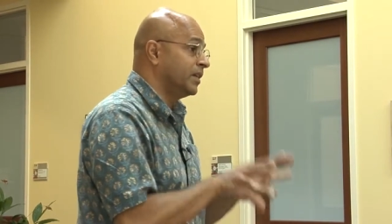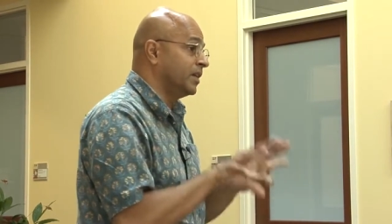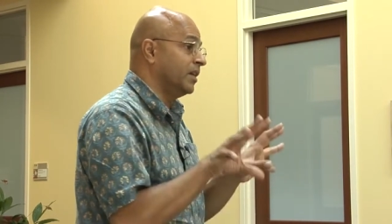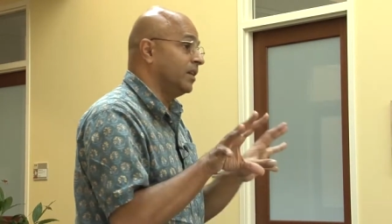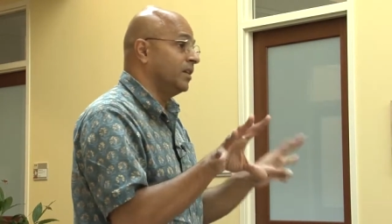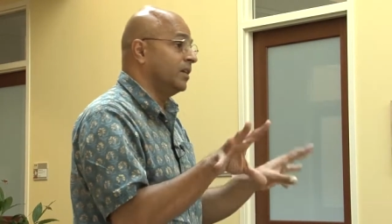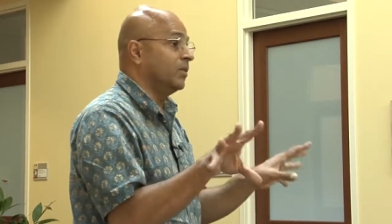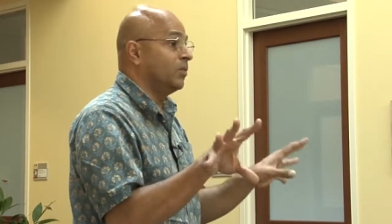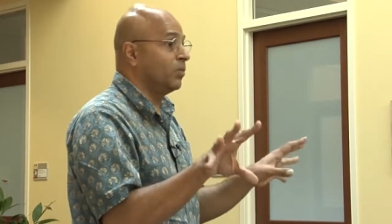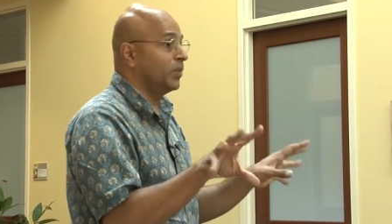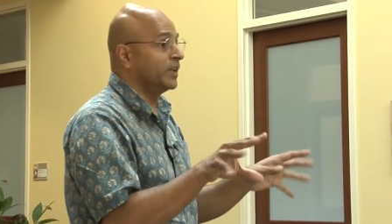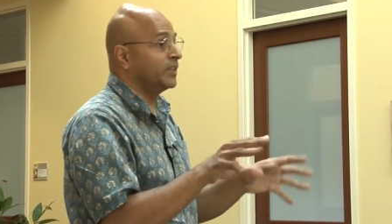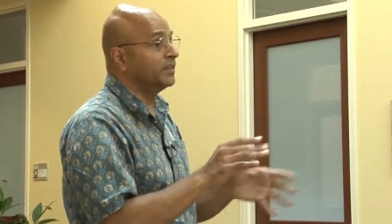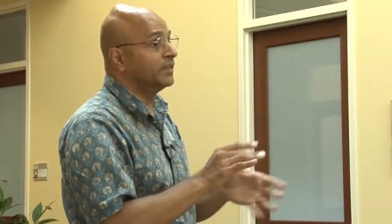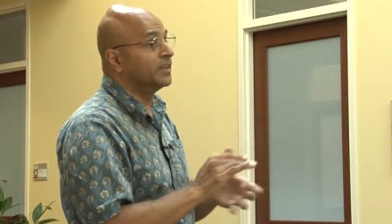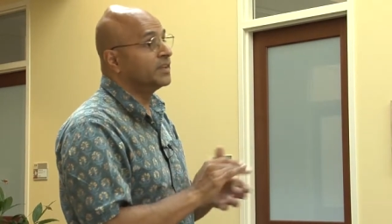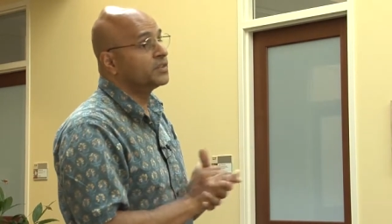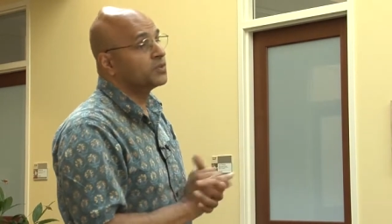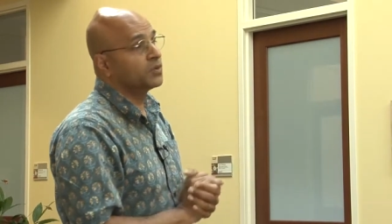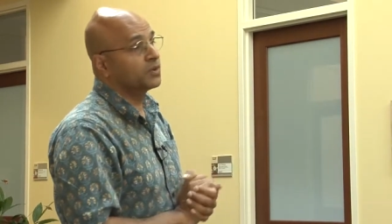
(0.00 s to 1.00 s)
uh, with
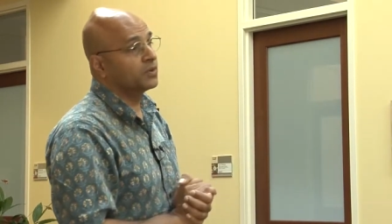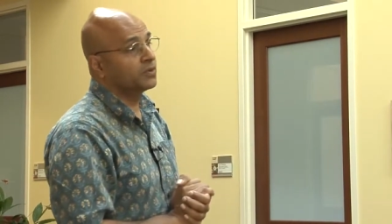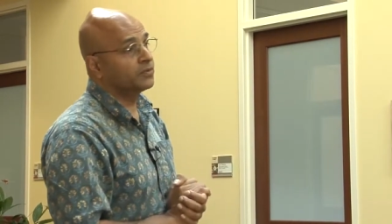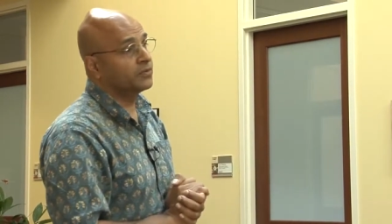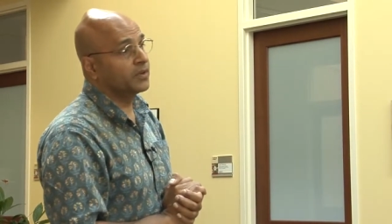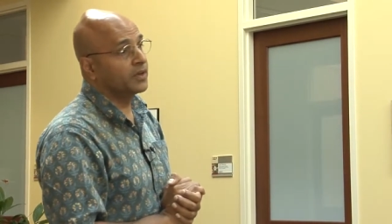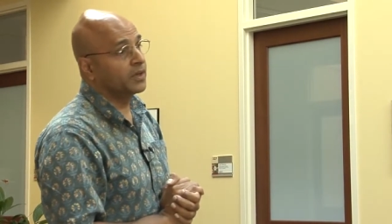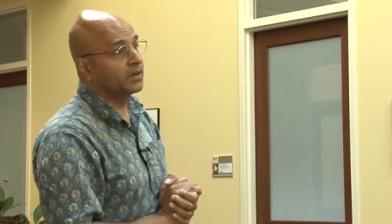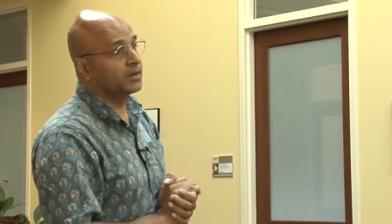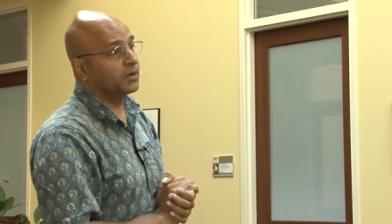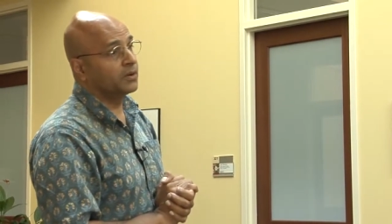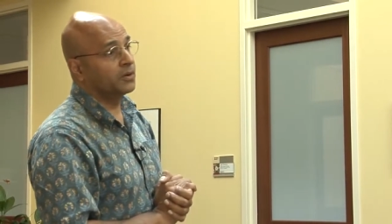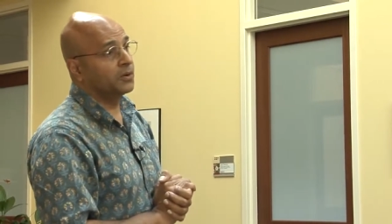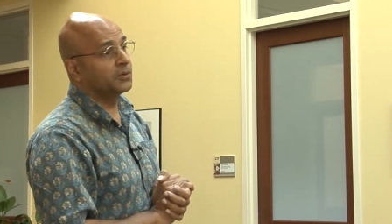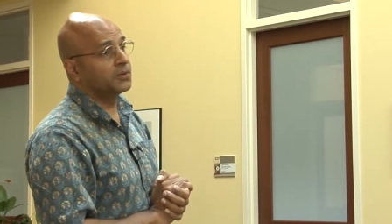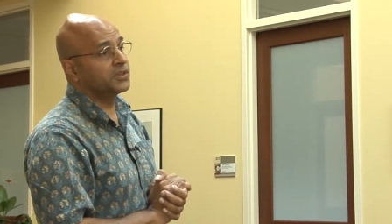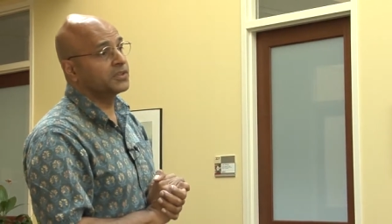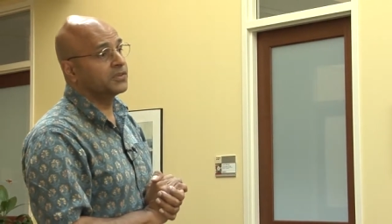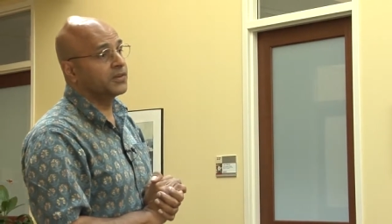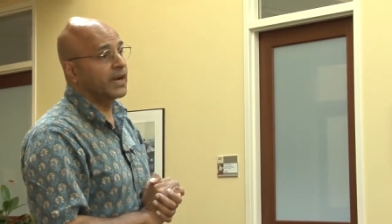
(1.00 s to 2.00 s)
this sort of uh,
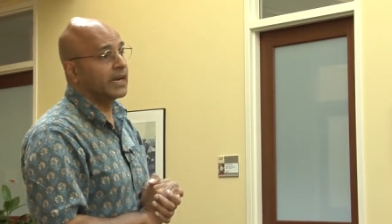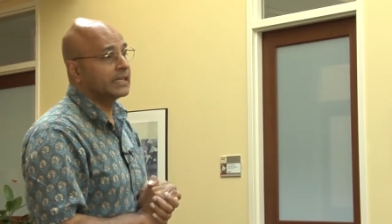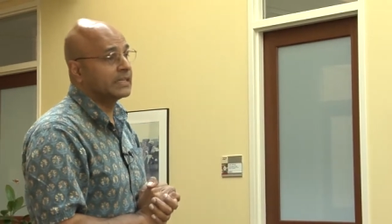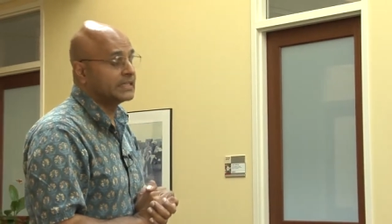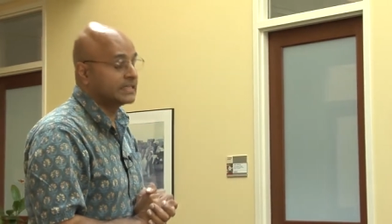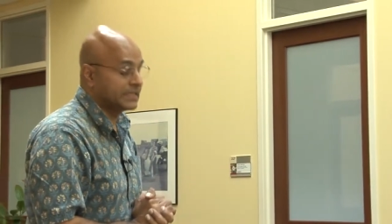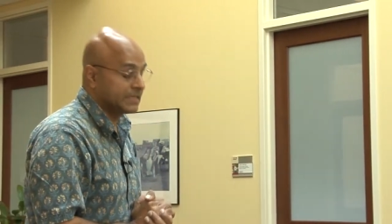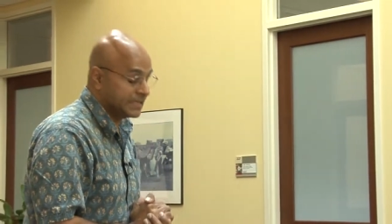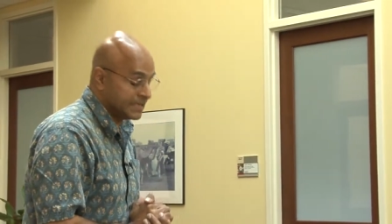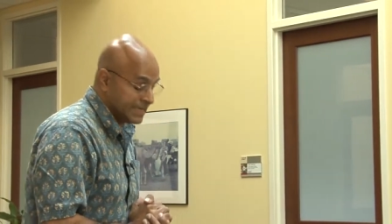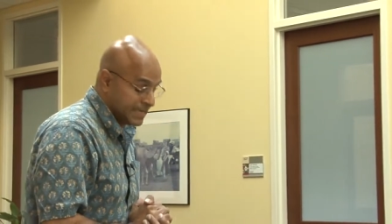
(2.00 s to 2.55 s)
growth strategy.